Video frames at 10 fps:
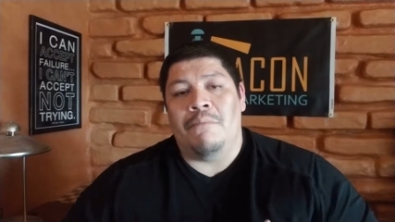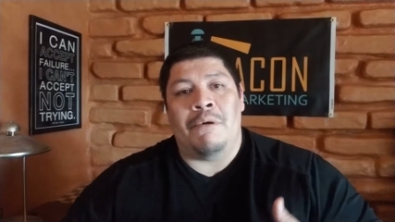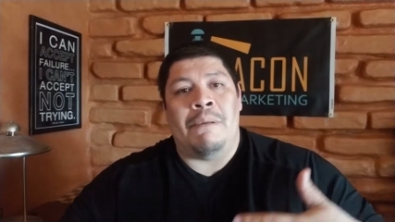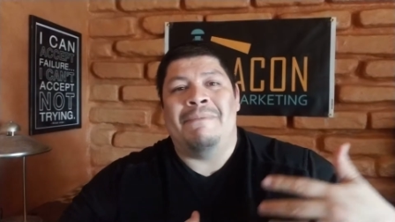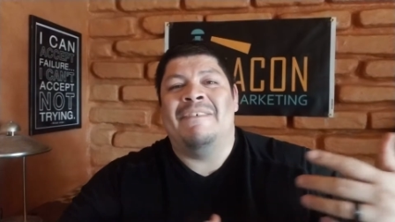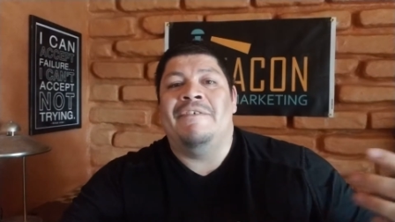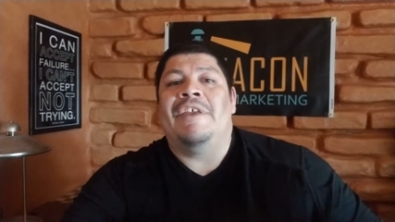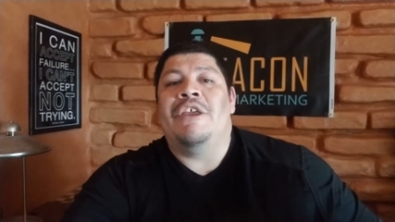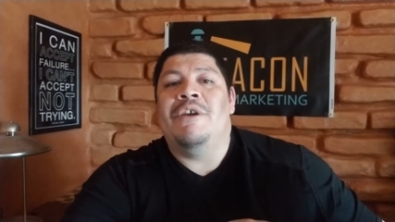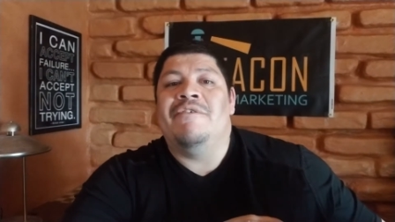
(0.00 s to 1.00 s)
maybe
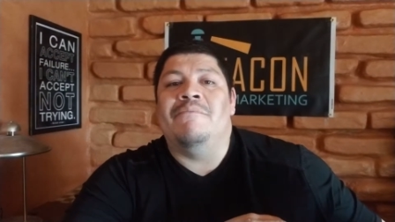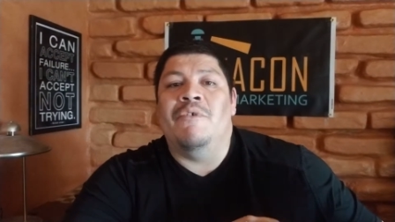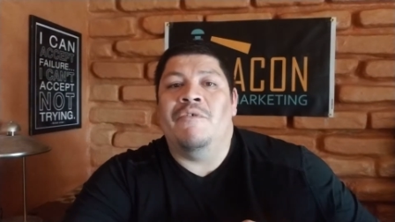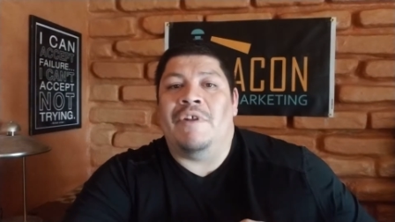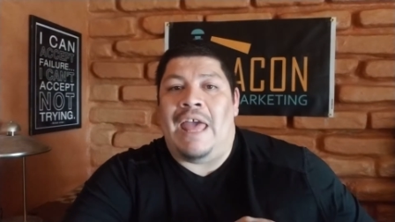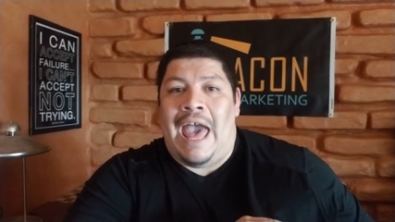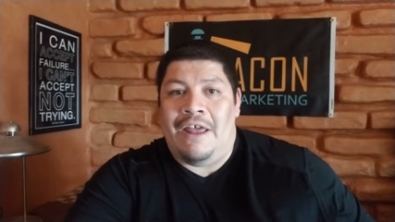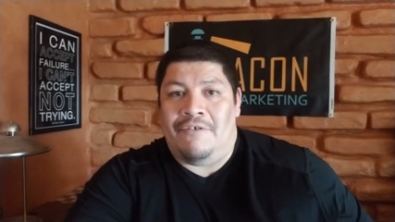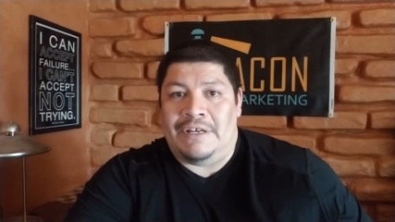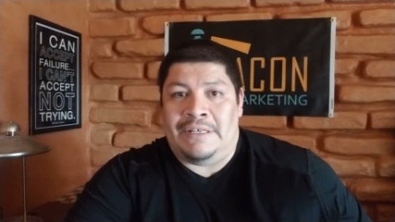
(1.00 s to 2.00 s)
you even moved
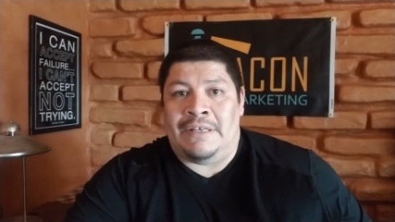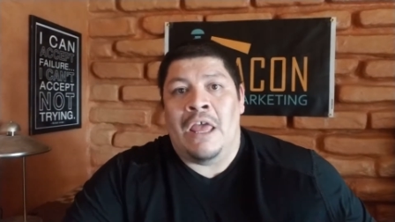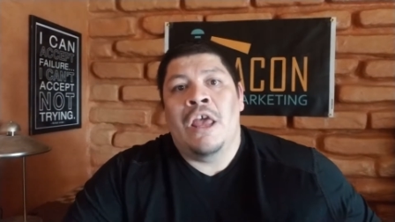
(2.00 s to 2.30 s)
addresses.